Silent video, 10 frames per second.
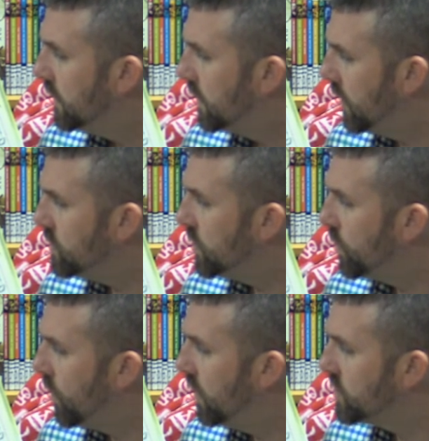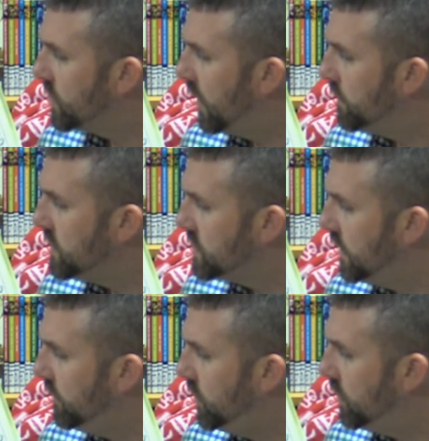go to the workshop and
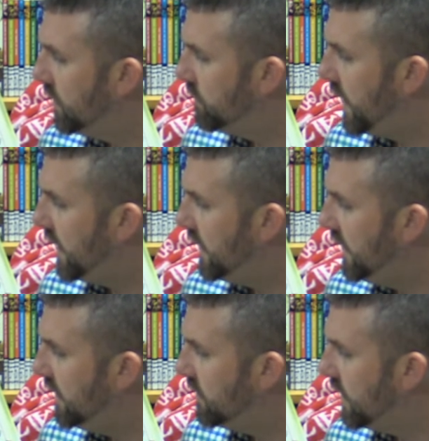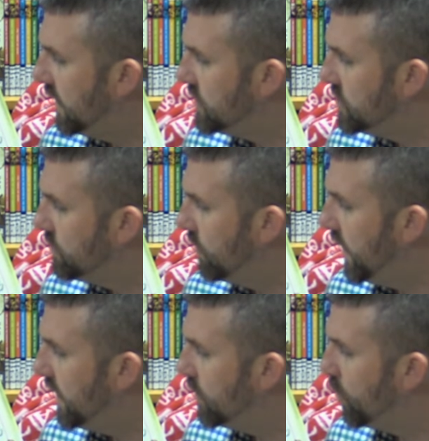see if you can find anything
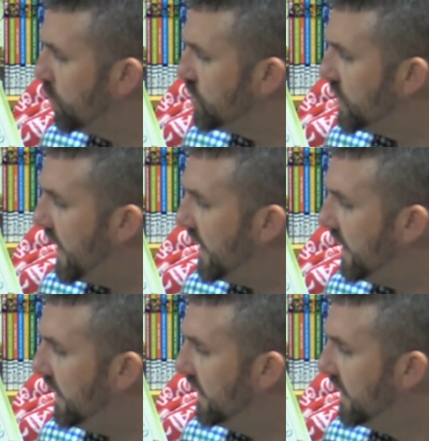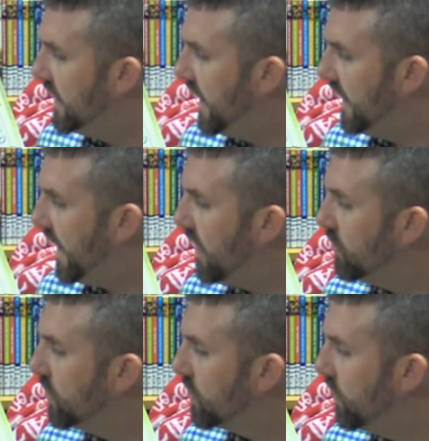red or shiny, and I'll
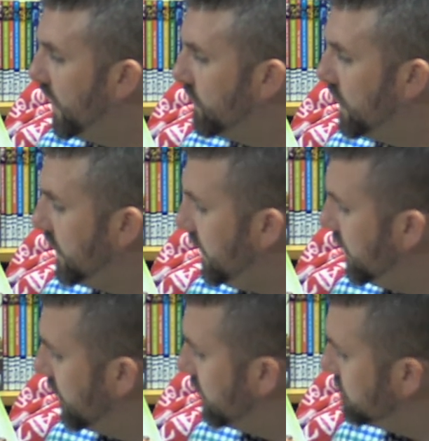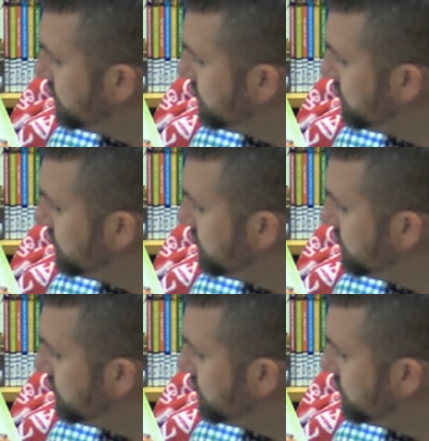look around in here.